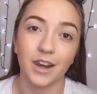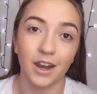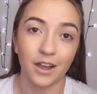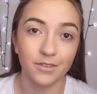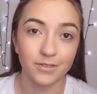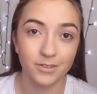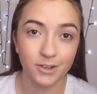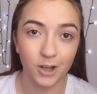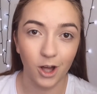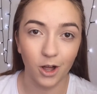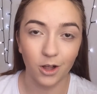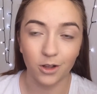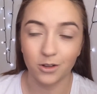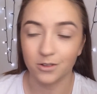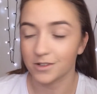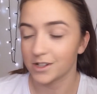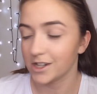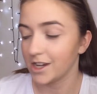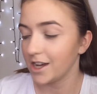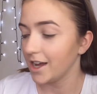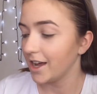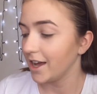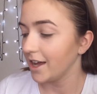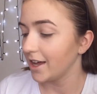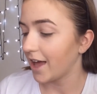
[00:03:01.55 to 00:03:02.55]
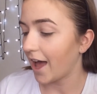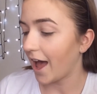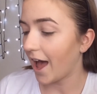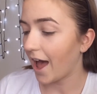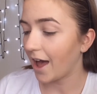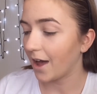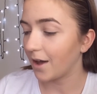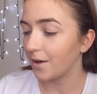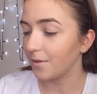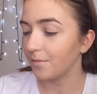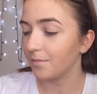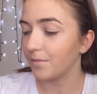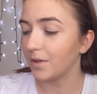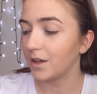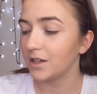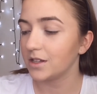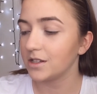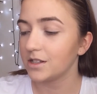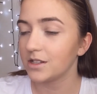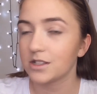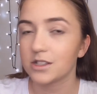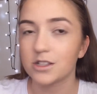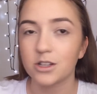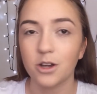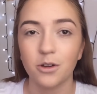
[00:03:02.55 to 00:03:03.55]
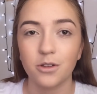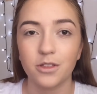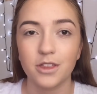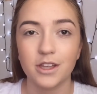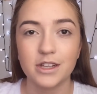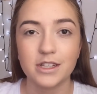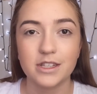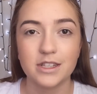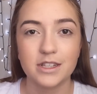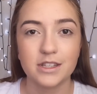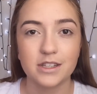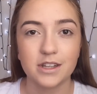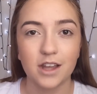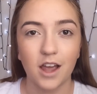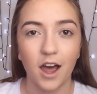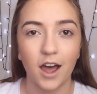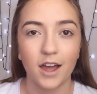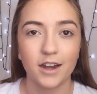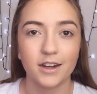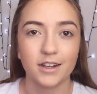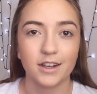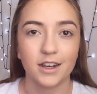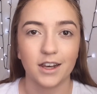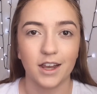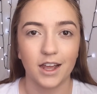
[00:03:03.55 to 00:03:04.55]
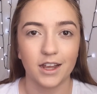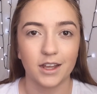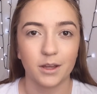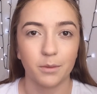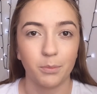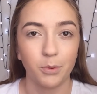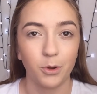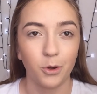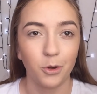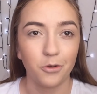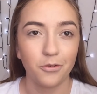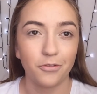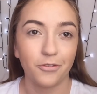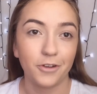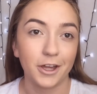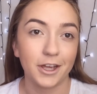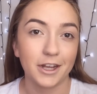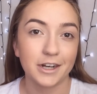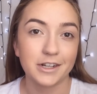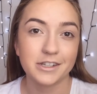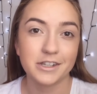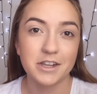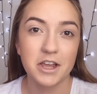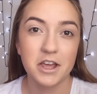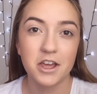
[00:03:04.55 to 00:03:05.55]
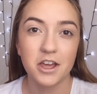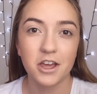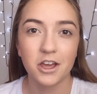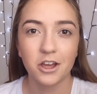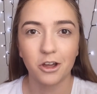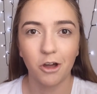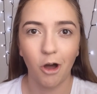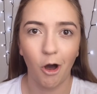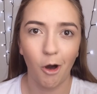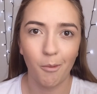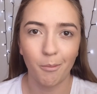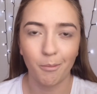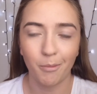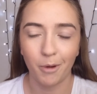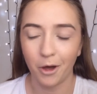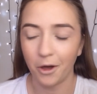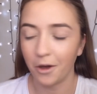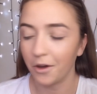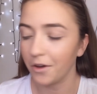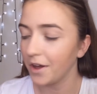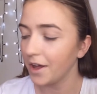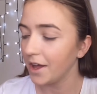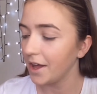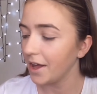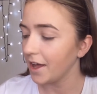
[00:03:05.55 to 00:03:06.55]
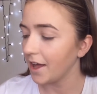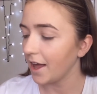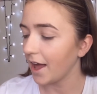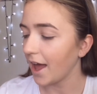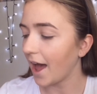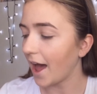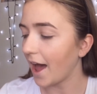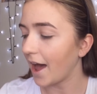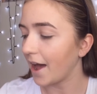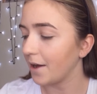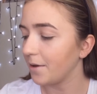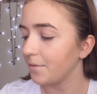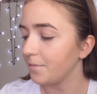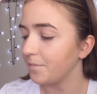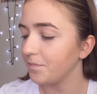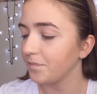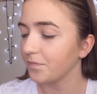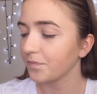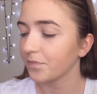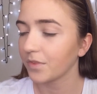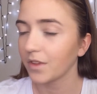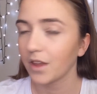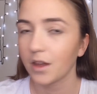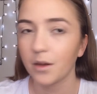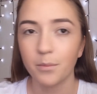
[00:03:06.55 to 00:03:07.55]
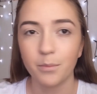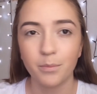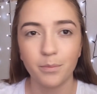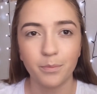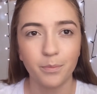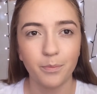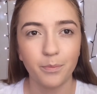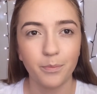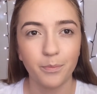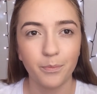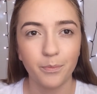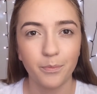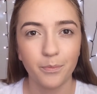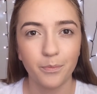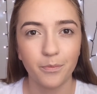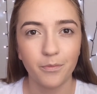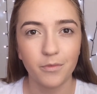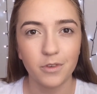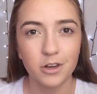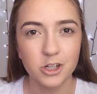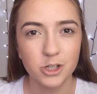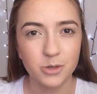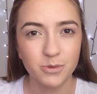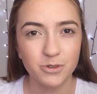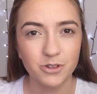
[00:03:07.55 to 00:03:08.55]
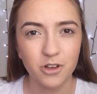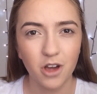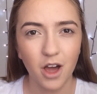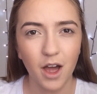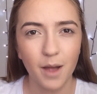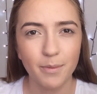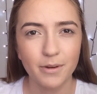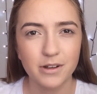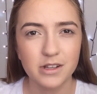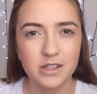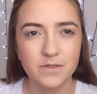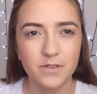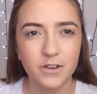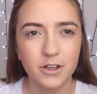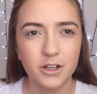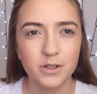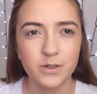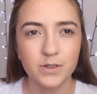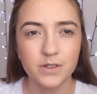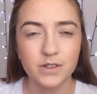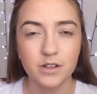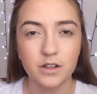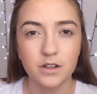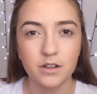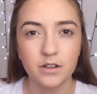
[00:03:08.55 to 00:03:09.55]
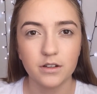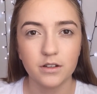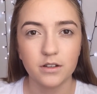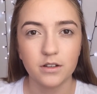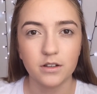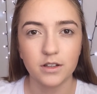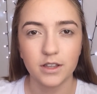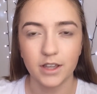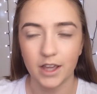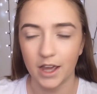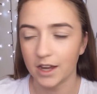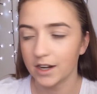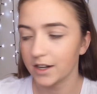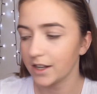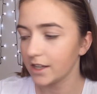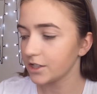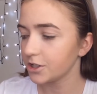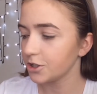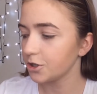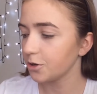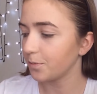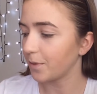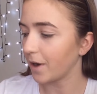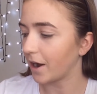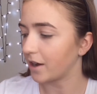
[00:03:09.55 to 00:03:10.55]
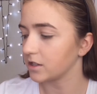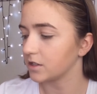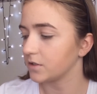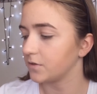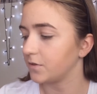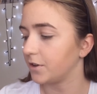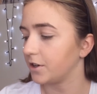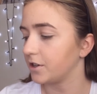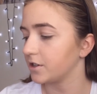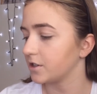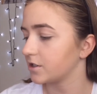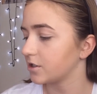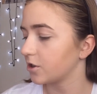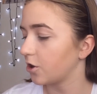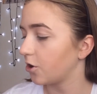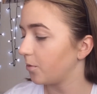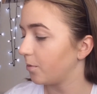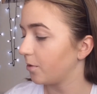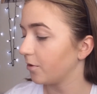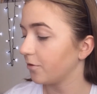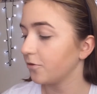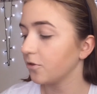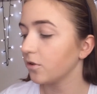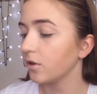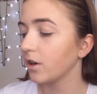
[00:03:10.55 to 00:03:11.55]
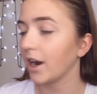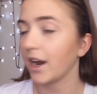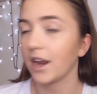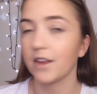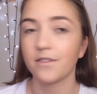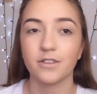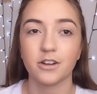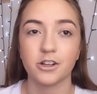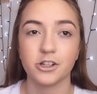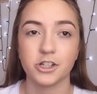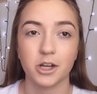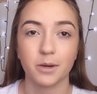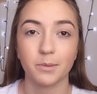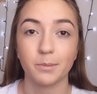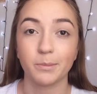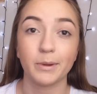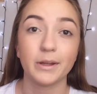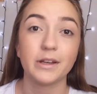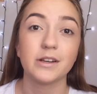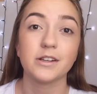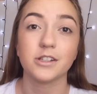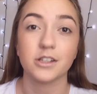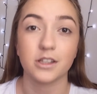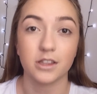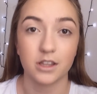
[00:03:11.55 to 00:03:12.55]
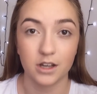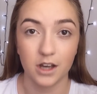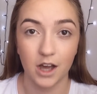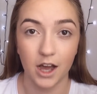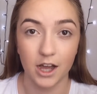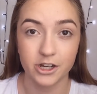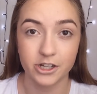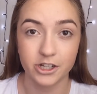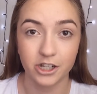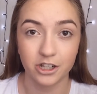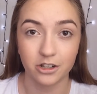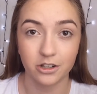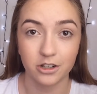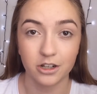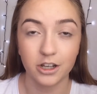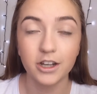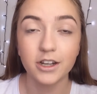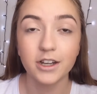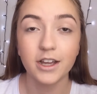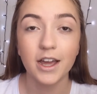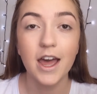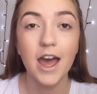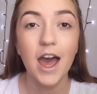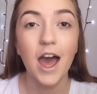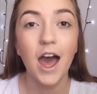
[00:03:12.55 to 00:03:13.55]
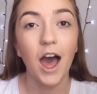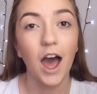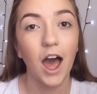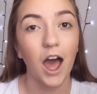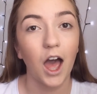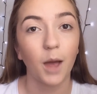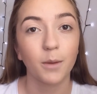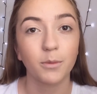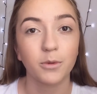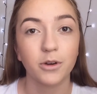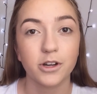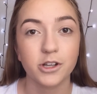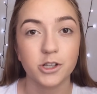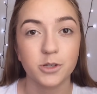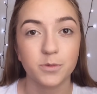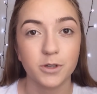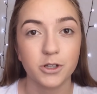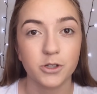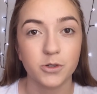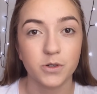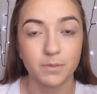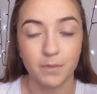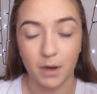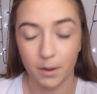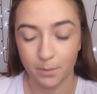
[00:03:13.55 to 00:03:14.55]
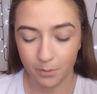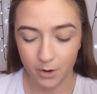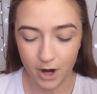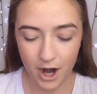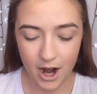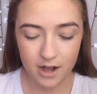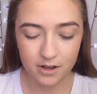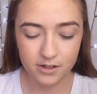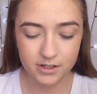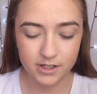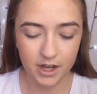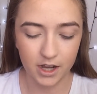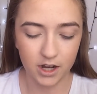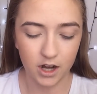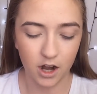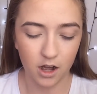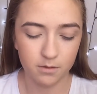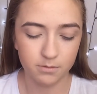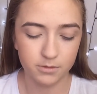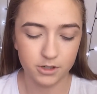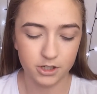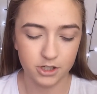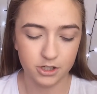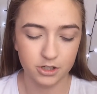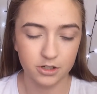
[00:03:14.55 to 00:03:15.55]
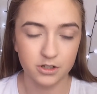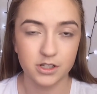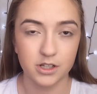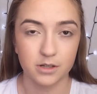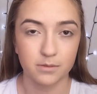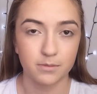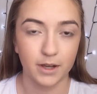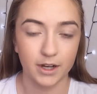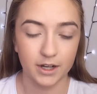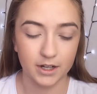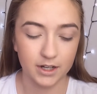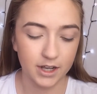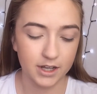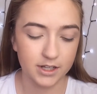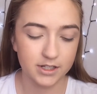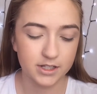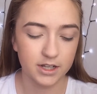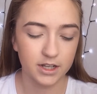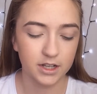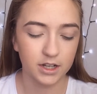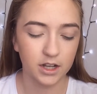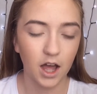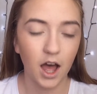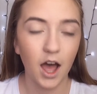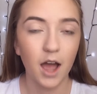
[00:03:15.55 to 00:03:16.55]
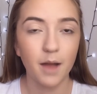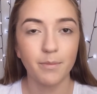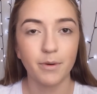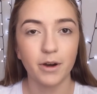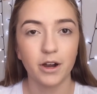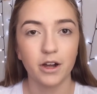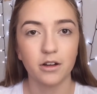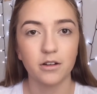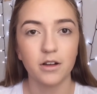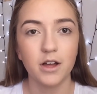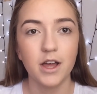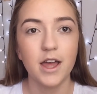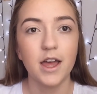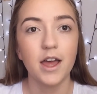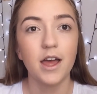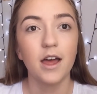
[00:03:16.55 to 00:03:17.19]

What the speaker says: love gold. So this is kind of like a perfect combo. Should we do eyebrows first? Yeah, let's do brows first. So before I even jump into the eyeshadow look, I'm going to be doing my brows, and I'm just using my classic eyebrow